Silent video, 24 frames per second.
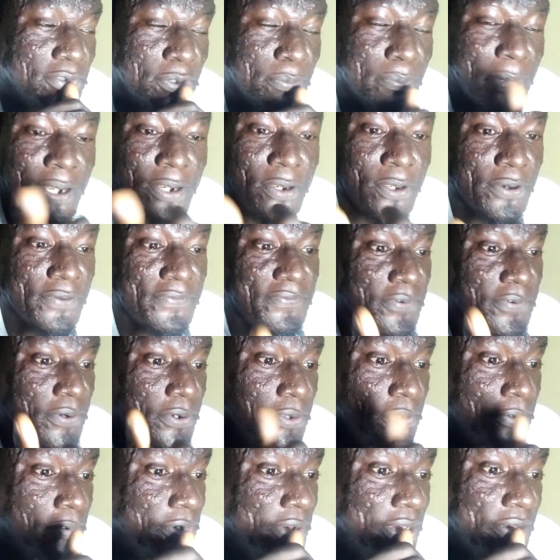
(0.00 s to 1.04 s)
My love
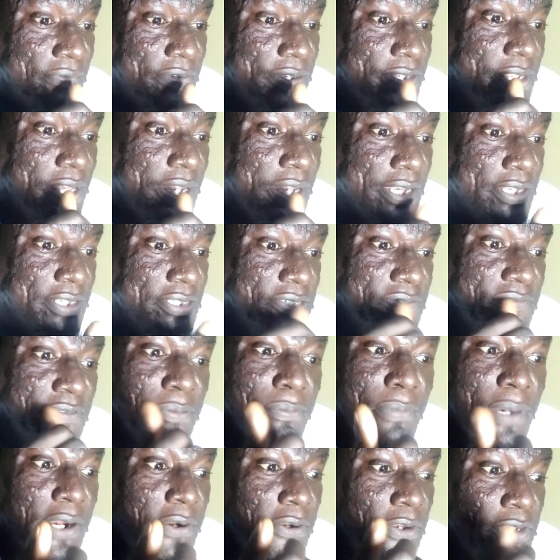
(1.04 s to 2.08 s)
for you never die. He's
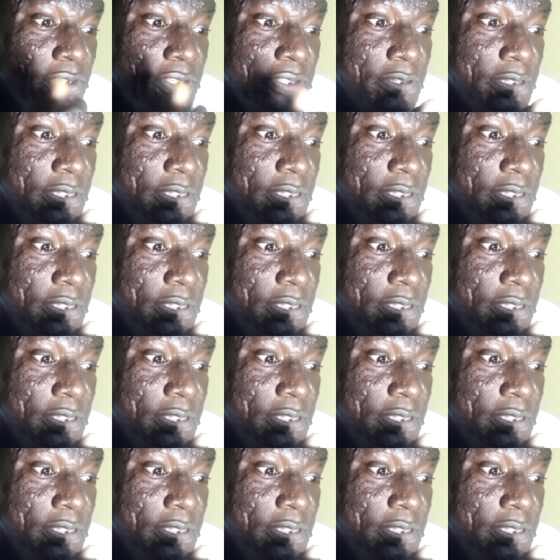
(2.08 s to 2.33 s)
even married